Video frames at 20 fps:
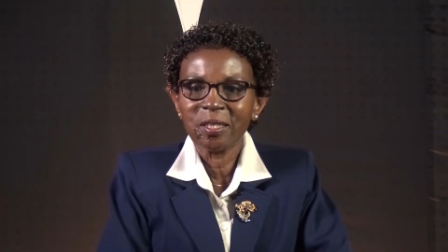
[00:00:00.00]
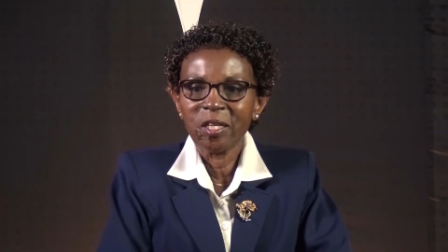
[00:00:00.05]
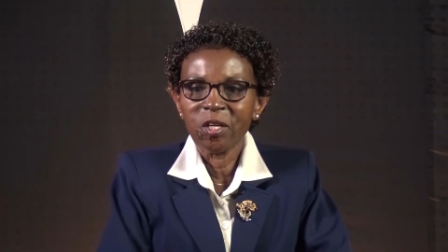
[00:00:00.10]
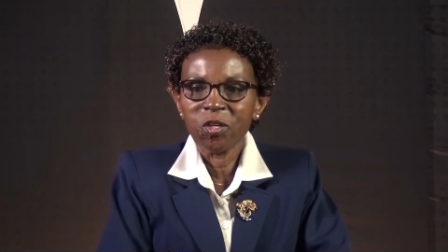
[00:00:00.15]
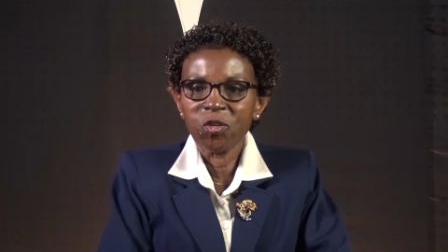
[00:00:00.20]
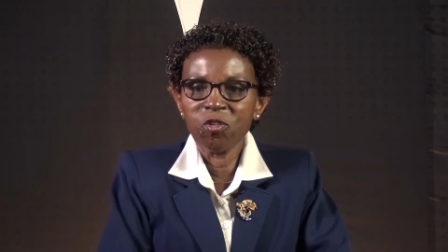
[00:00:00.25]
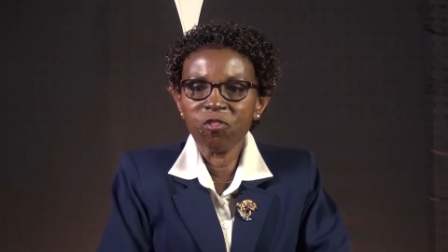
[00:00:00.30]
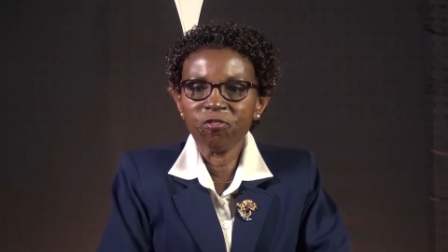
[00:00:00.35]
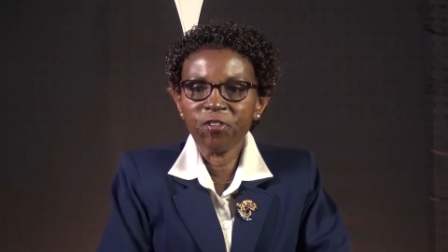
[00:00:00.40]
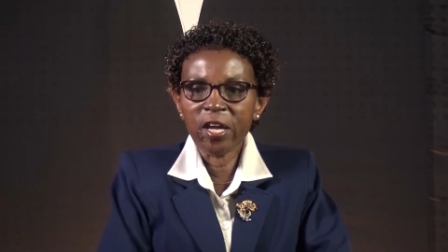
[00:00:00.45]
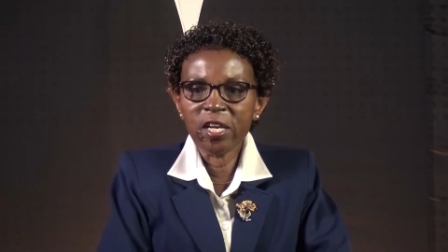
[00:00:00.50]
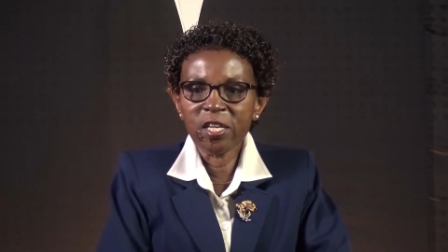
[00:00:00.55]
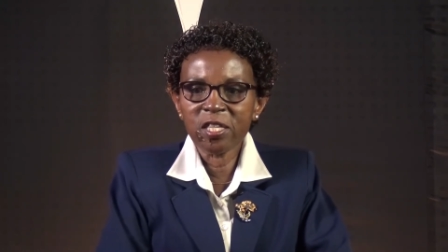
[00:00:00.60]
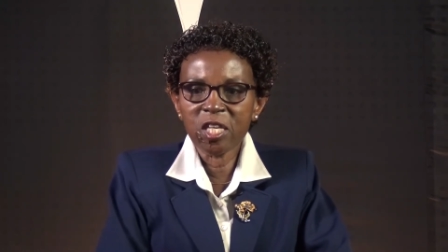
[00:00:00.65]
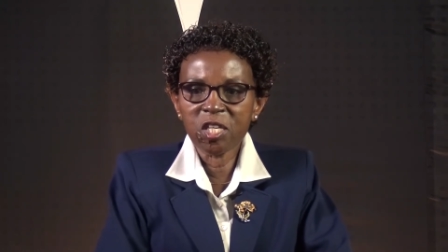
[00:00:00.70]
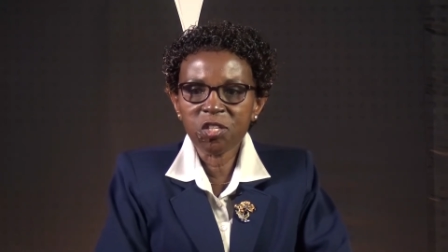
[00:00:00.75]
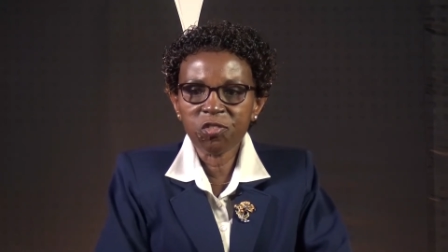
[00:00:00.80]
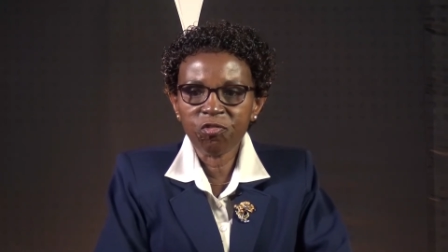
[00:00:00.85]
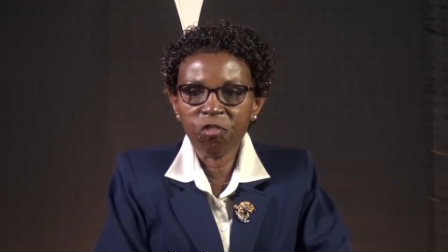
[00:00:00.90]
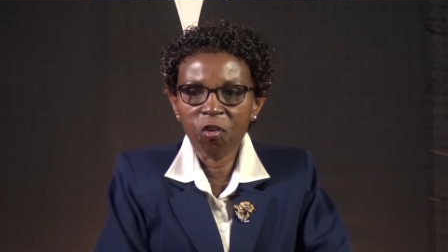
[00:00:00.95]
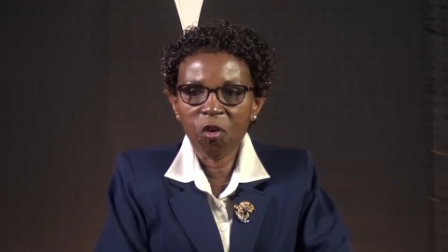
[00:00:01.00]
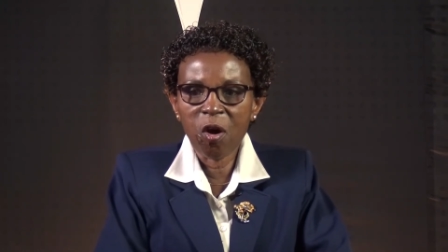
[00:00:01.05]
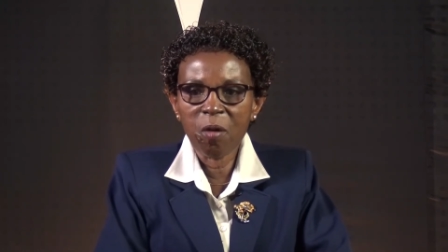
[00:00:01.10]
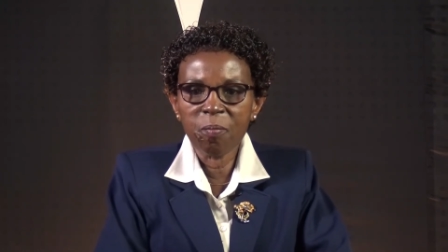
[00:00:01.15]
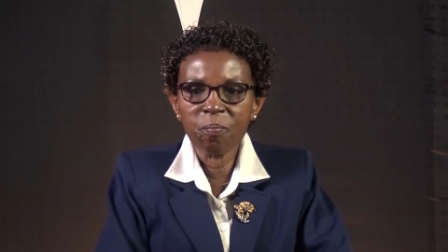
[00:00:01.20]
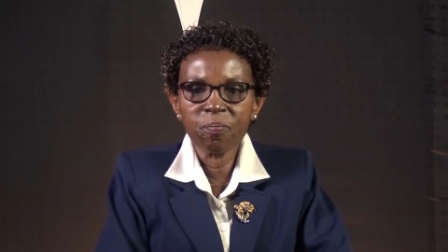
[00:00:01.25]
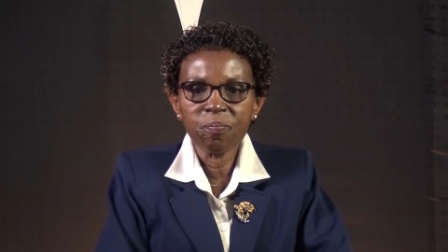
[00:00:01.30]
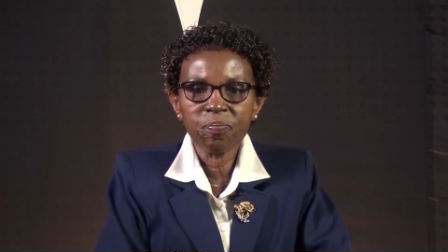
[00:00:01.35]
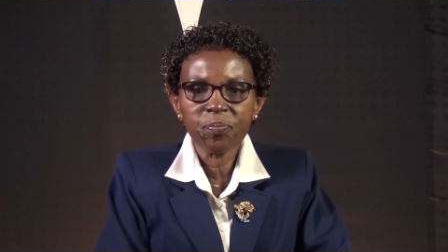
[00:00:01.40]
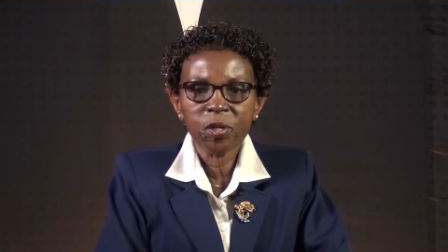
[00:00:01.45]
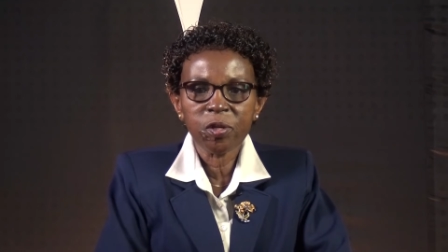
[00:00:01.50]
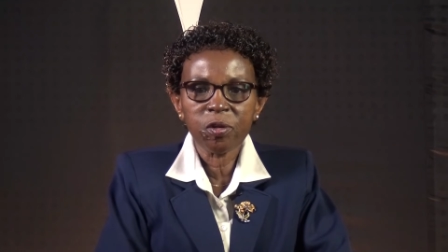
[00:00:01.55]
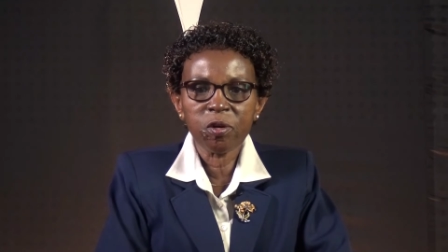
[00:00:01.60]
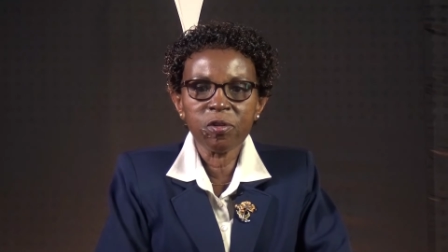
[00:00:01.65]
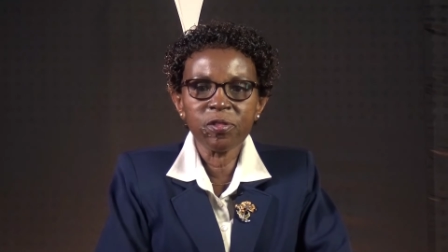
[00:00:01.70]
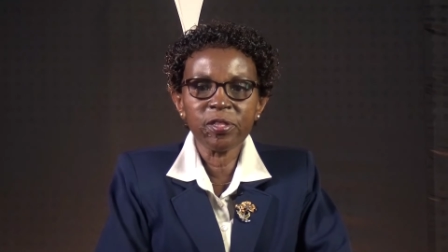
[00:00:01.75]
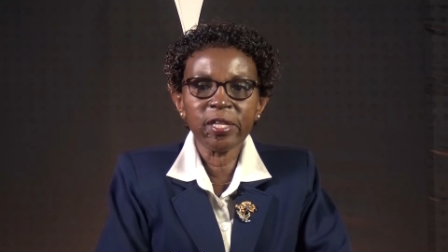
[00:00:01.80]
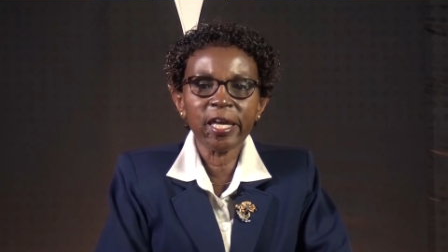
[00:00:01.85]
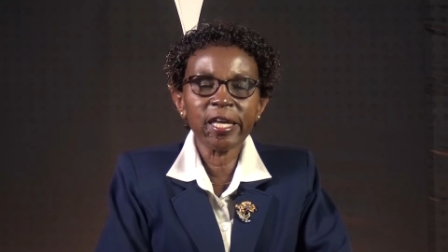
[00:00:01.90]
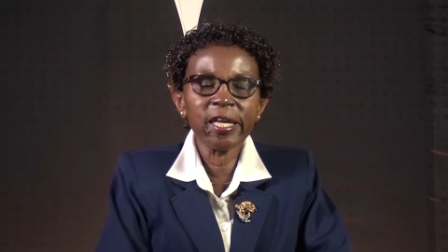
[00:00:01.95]
You find this form on
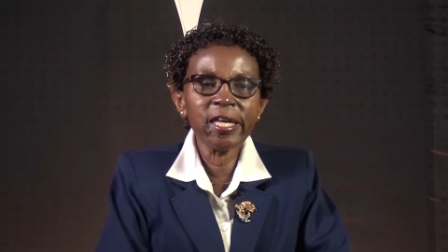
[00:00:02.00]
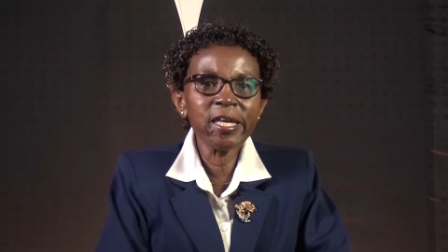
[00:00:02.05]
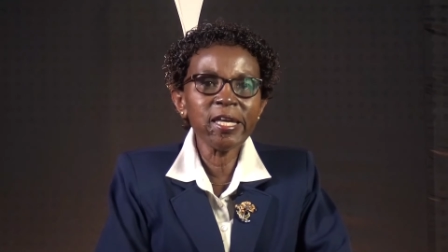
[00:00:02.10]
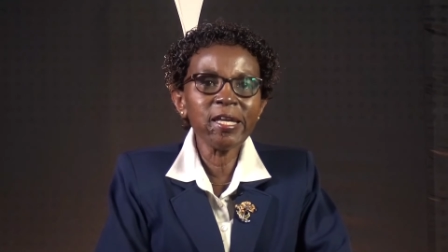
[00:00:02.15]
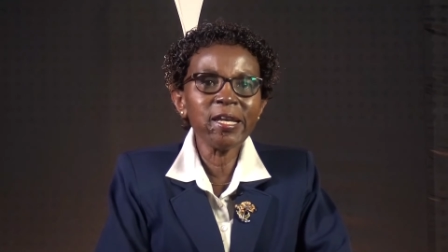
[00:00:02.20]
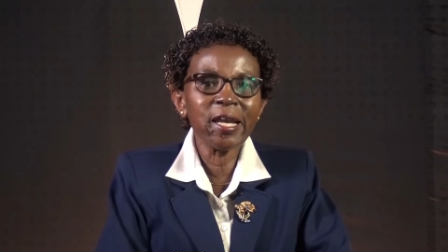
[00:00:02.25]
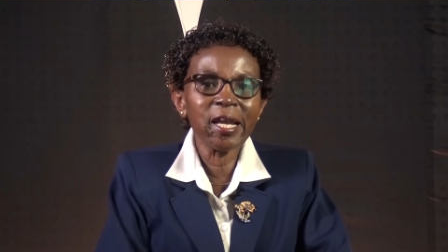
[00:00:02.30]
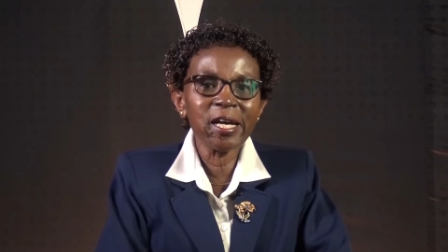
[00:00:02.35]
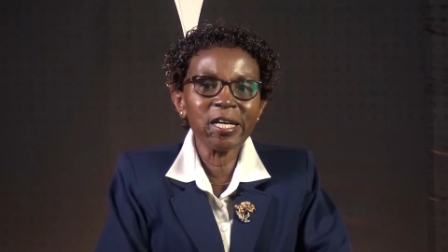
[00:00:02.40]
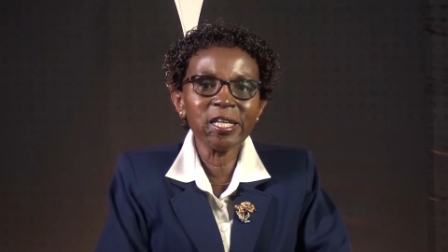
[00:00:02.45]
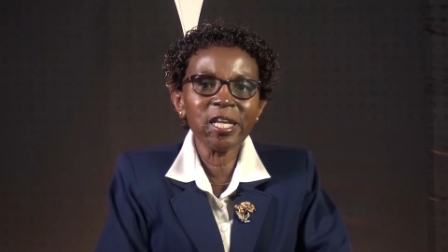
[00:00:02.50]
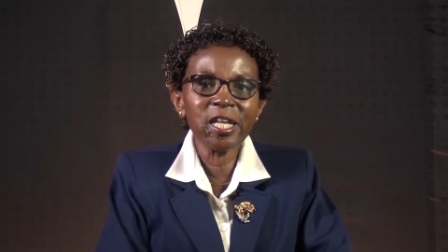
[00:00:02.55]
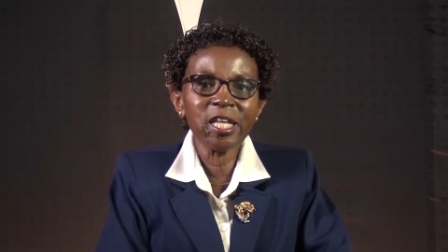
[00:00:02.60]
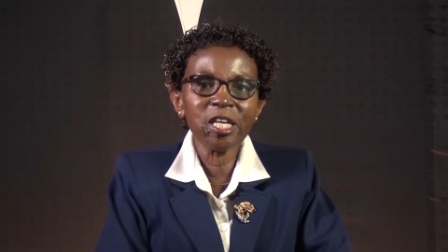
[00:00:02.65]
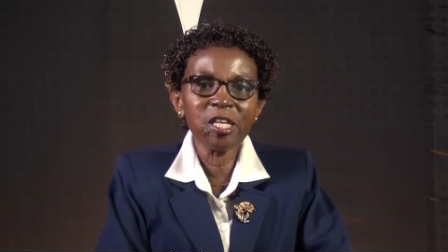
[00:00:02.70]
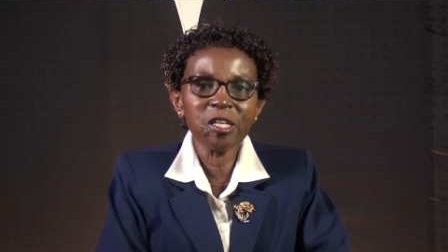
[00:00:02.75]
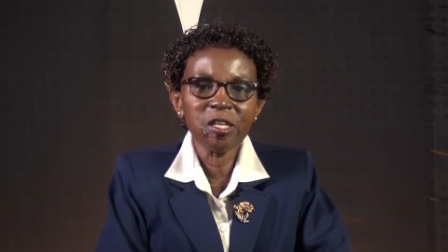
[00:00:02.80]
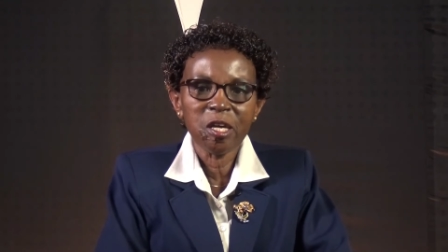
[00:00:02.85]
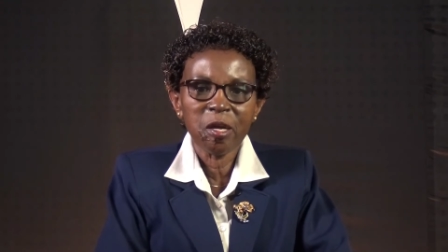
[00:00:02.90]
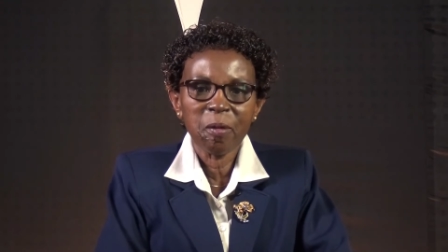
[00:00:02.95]
the e-learning